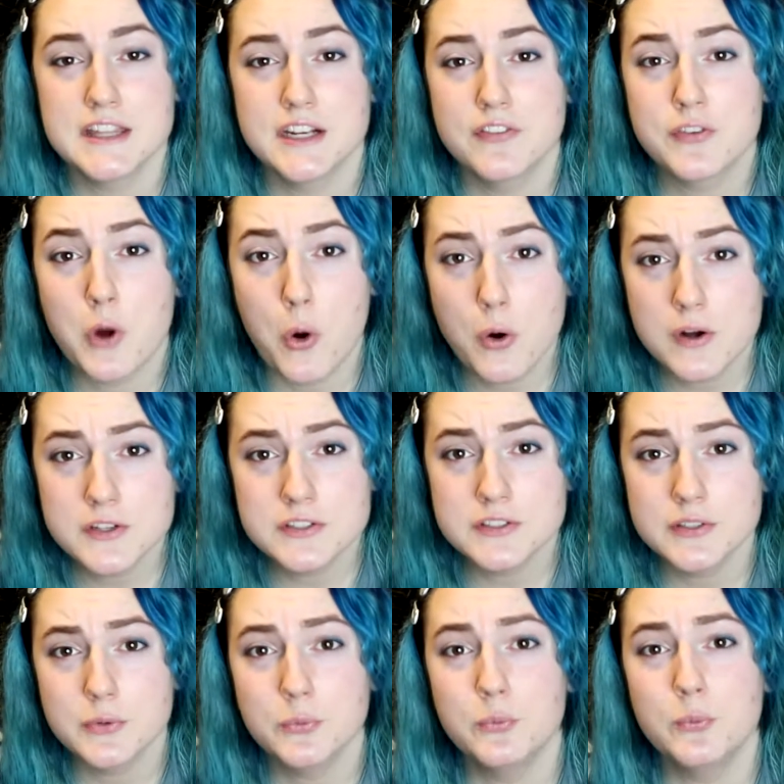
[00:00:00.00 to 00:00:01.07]
And then of
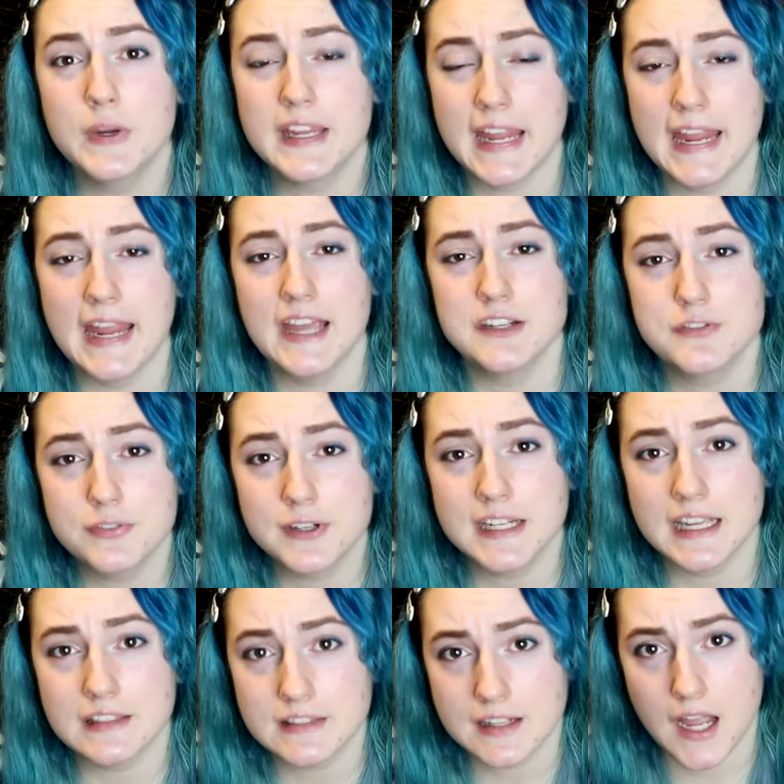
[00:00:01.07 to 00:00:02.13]
course, we can't
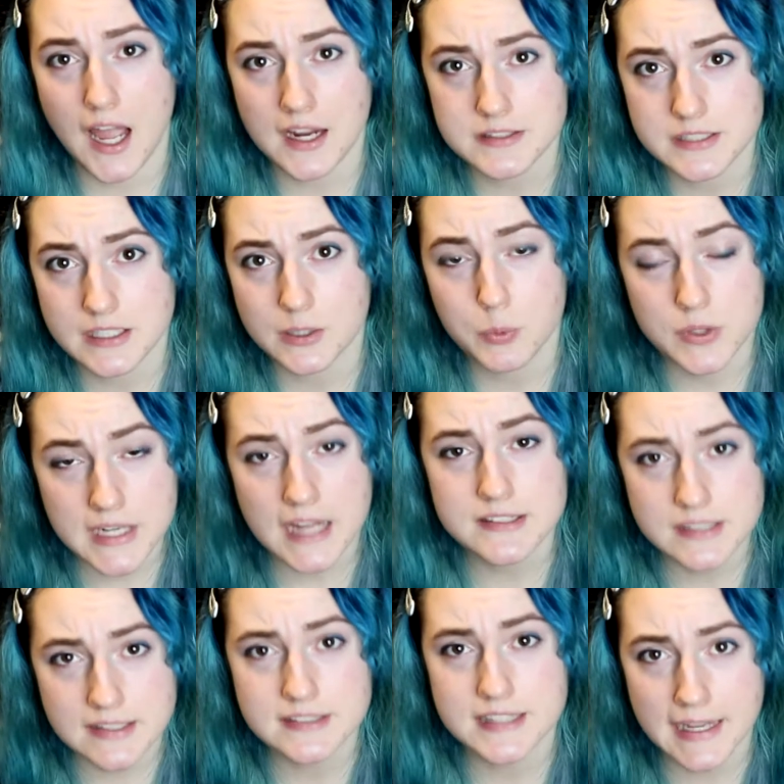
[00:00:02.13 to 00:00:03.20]
forget the cocktail. We're
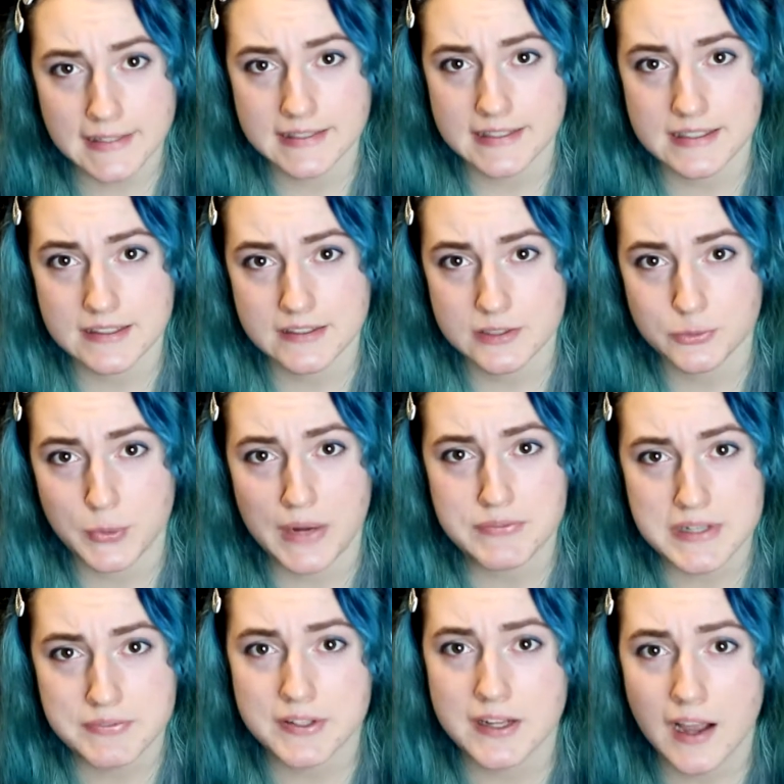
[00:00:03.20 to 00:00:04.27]
not done yet, kids.
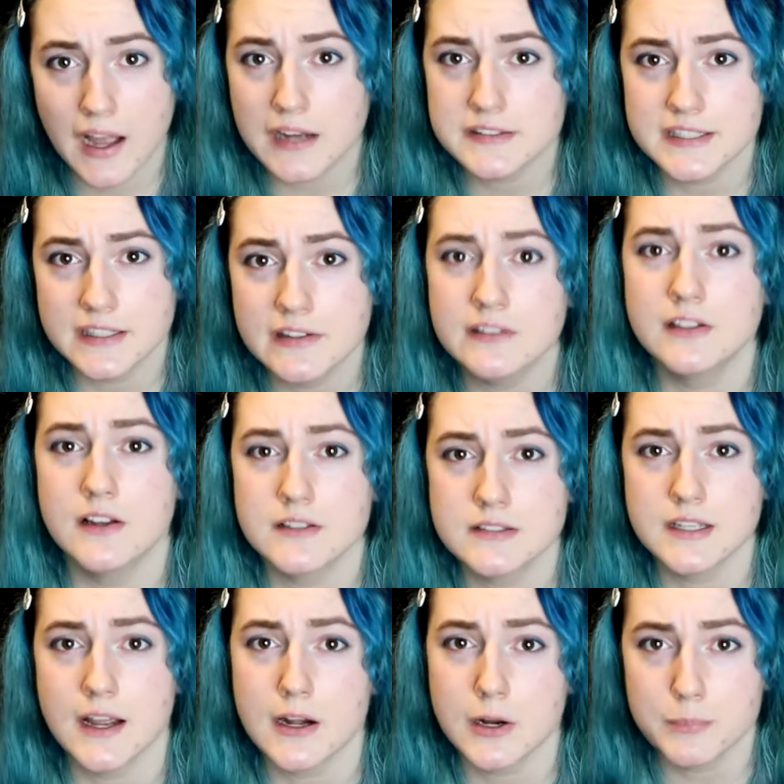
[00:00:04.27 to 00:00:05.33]
We have to have a cocktail
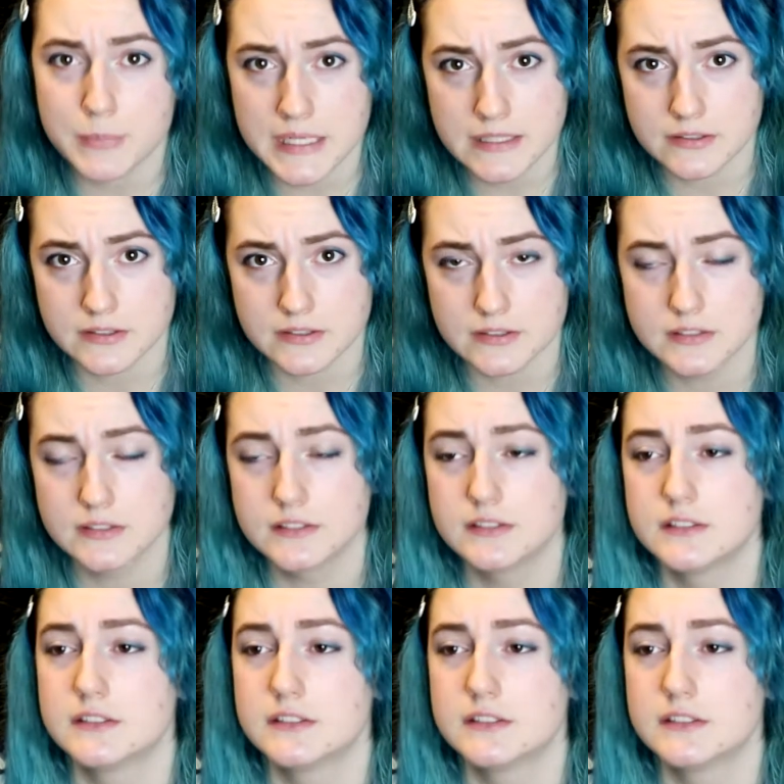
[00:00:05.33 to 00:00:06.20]
alongside our meal.